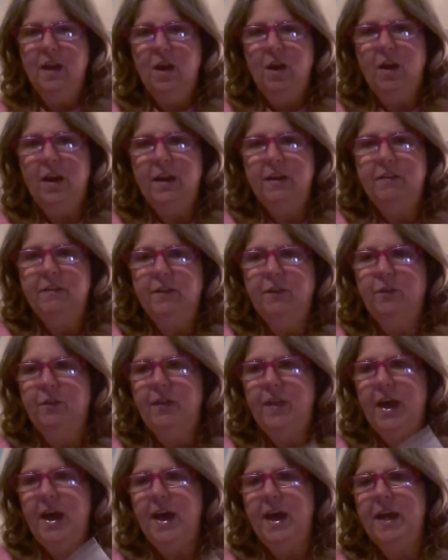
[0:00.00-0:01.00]
All right, so
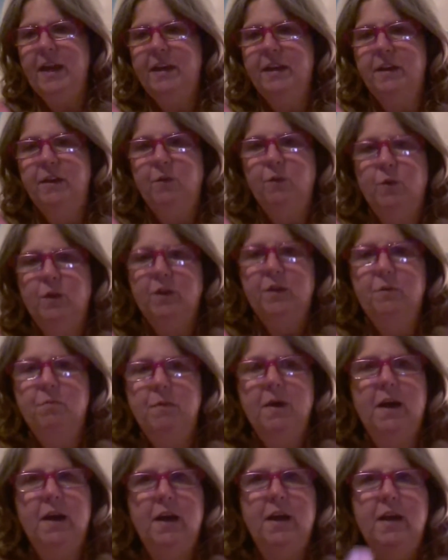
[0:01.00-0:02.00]
that was
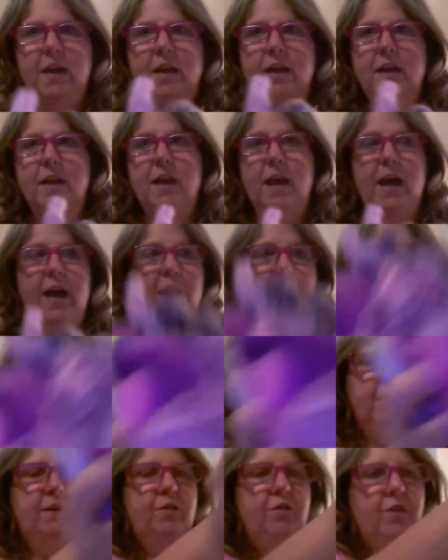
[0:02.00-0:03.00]
my
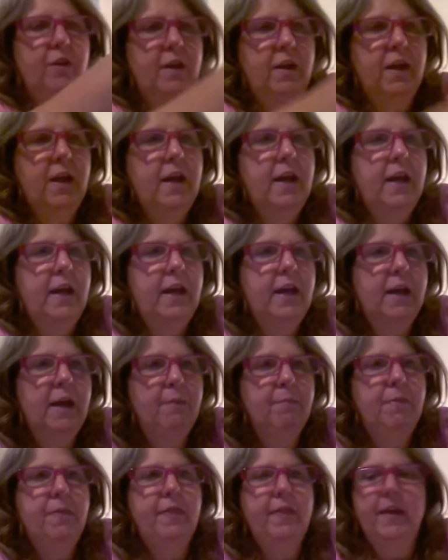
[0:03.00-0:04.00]
acquisition, and I'm
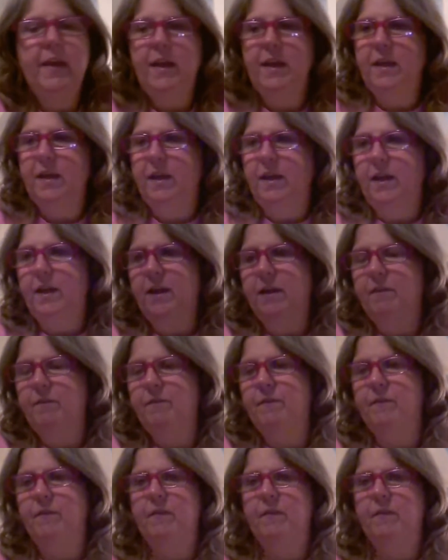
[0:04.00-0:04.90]
thinking